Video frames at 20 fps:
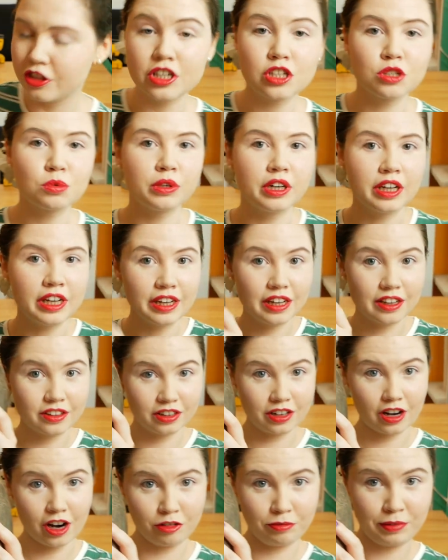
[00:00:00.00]
This one here
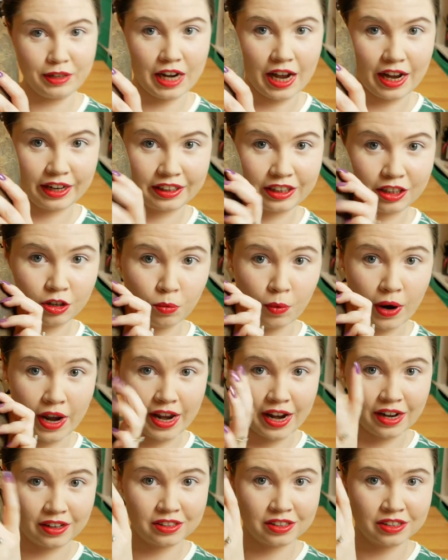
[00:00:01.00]
that I've been hacking
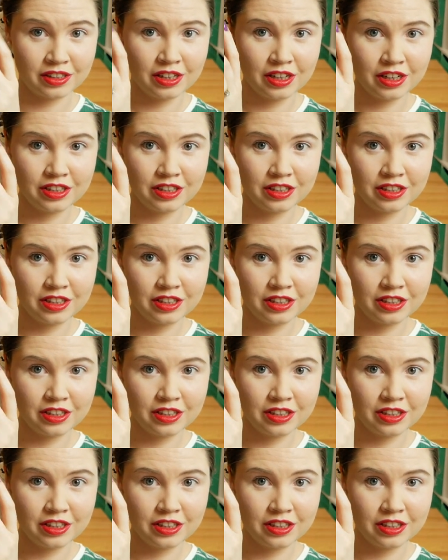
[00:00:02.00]
away at